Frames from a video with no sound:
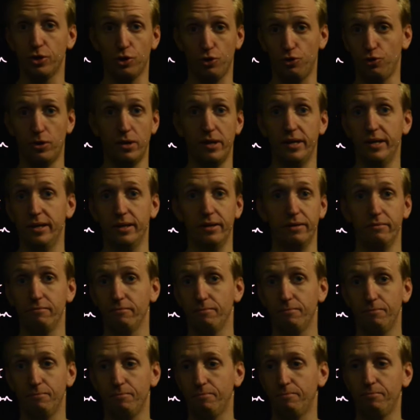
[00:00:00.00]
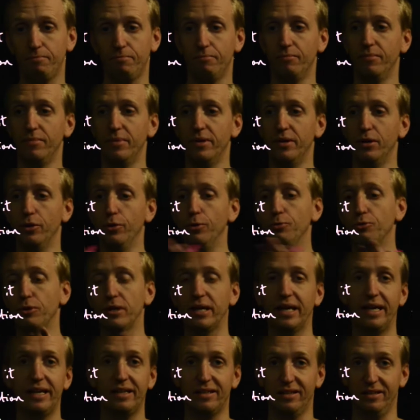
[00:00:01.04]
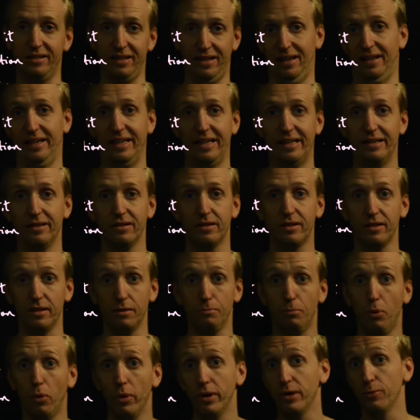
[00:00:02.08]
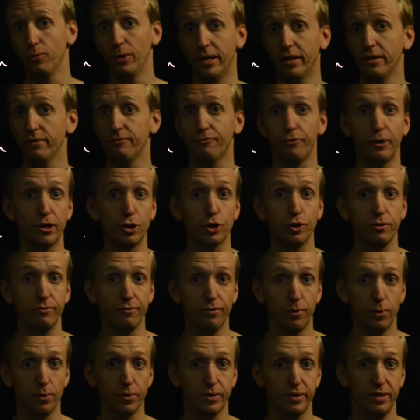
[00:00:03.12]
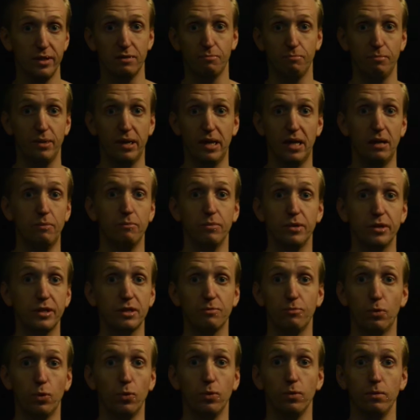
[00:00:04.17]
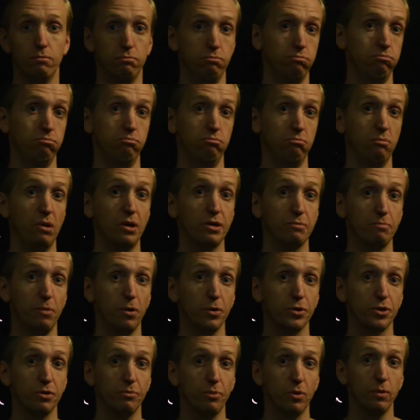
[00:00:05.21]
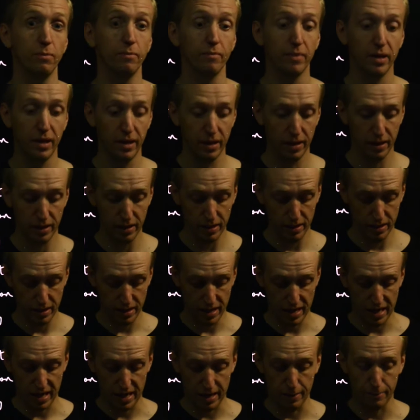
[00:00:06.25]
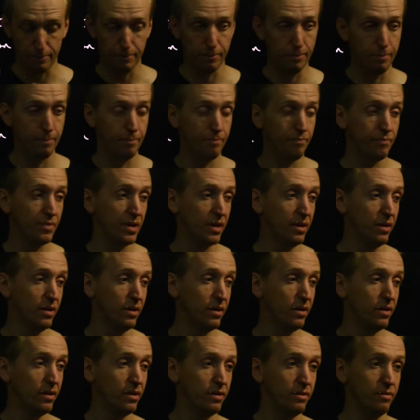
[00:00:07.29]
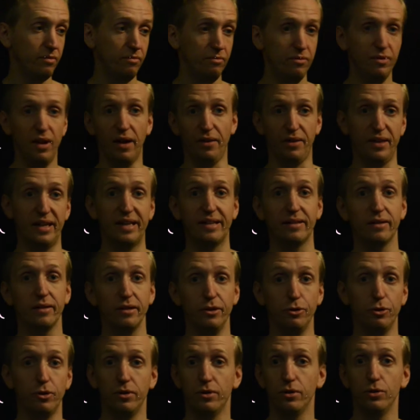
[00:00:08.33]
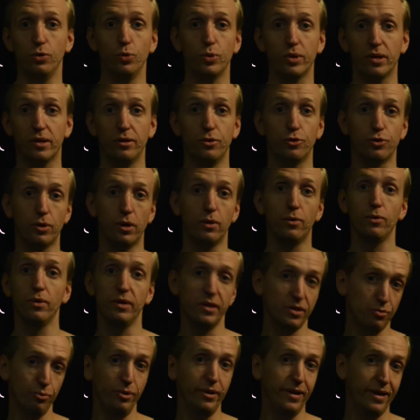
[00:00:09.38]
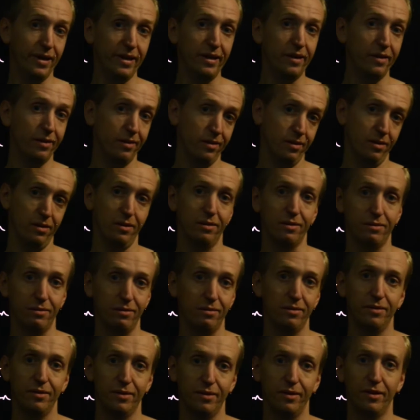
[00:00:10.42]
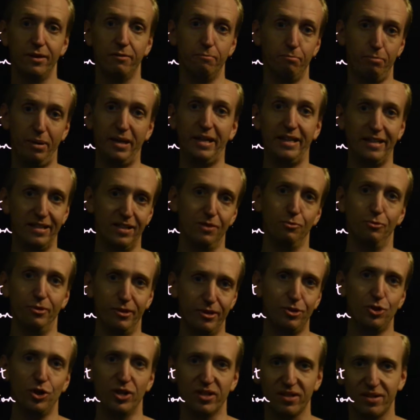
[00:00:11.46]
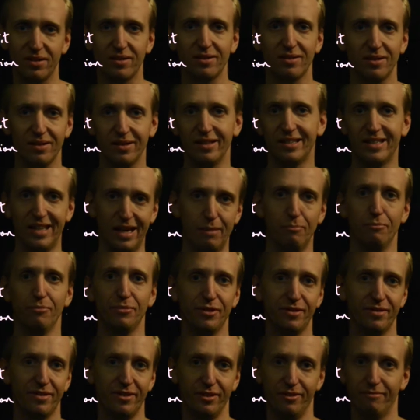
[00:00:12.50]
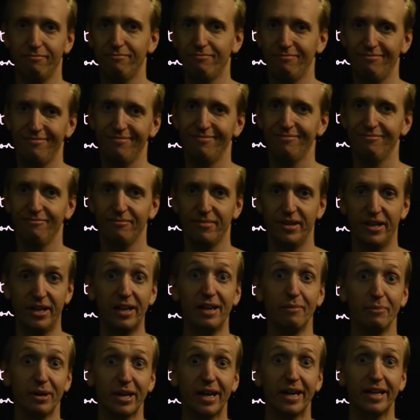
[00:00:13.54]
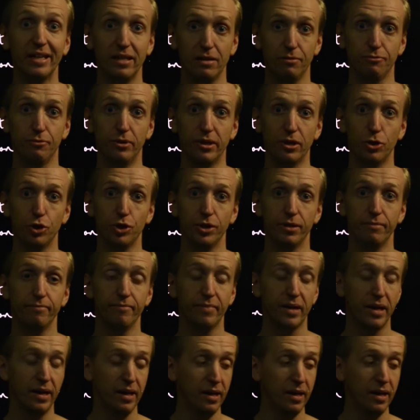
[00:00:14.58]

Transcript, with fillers: just try and lubricate and clean to the point where friction forces become as small as possible. Um, nothing that you can do with control is really going to compete with just attempts to eliminate friction.